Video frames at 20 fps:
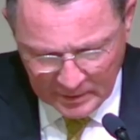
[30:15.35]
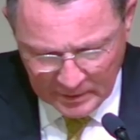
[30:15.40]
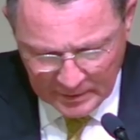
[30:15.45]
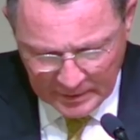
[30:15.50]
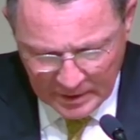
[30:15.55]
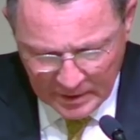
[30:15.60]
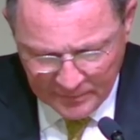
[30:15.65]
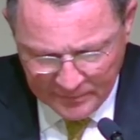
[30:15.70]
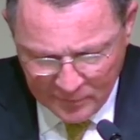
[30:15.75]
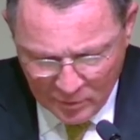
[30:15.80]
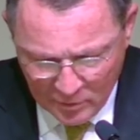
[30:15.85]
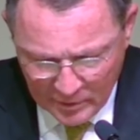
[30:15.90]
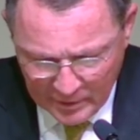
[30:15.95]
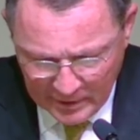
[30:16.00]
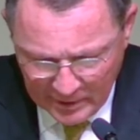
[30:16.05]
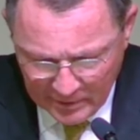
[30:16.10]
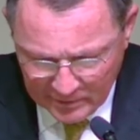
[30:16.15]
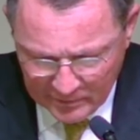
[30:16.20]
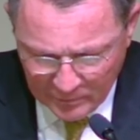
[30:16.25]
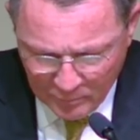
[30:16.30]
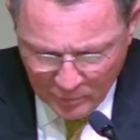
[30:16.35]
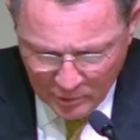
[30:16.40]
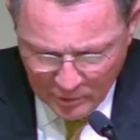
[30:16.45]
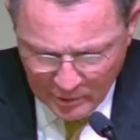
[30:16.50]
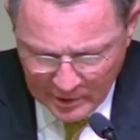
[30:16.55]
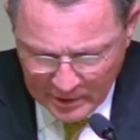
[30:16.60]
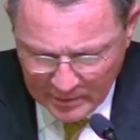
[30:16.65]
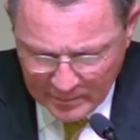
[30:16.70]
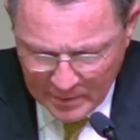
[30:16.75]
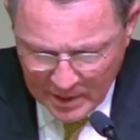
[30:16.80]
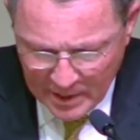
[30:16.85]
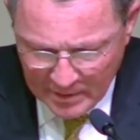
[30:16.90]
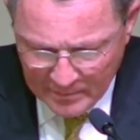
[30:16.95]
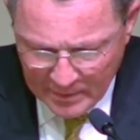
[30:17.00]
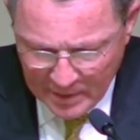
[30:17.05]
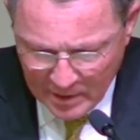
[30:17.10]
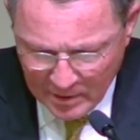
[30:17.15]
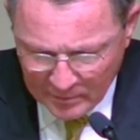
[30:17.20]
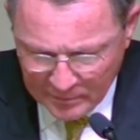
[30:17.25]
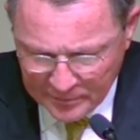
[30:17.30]
Therefore, hear the word at my
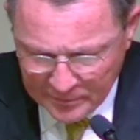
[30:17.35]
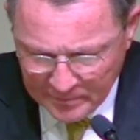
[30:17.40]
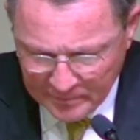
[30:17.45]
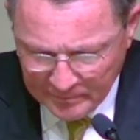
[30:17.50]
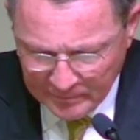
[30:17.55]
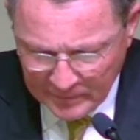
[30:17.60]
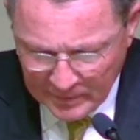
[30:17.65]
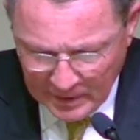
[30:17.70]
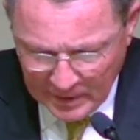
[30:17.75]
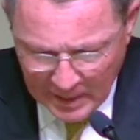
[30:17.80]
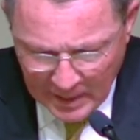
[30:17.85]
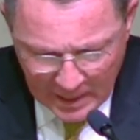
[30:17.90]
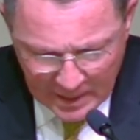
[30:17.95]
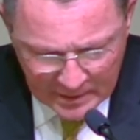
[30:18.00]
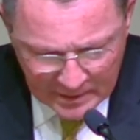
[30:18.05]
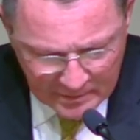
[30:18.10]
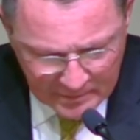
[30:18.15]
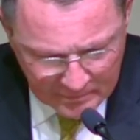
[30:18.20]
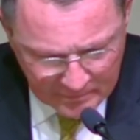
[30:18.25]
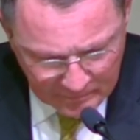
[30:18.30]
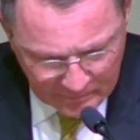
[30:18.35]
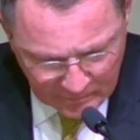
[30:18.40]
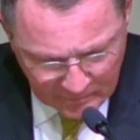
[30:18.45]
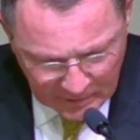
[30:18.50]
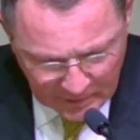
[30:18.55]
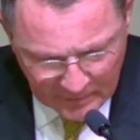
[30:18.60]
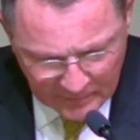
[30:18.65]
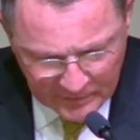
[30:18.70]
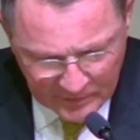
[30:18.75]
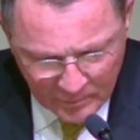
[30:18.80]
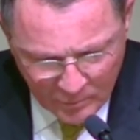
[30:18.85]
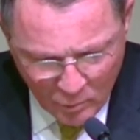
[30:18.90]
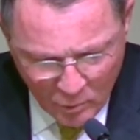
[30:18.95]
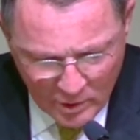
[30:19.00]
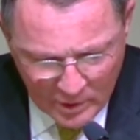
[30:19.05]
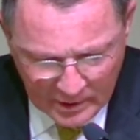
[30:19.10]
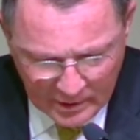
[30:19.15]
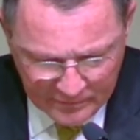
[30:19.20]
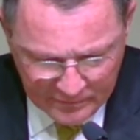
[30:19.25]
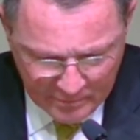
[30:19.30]
mouth, and give them
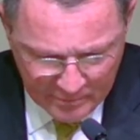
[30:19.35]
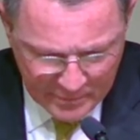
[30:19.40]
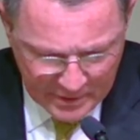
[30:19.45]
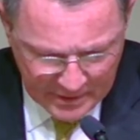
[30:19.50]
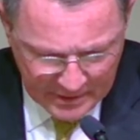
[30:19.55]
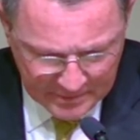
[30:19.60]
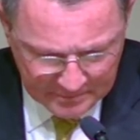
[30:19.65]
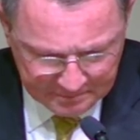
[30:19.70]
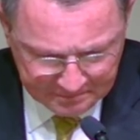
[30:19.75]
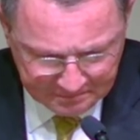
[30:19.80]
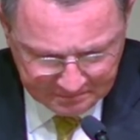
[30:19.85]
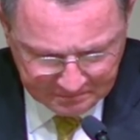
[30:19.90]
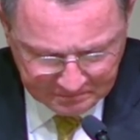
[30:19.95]
warning from me.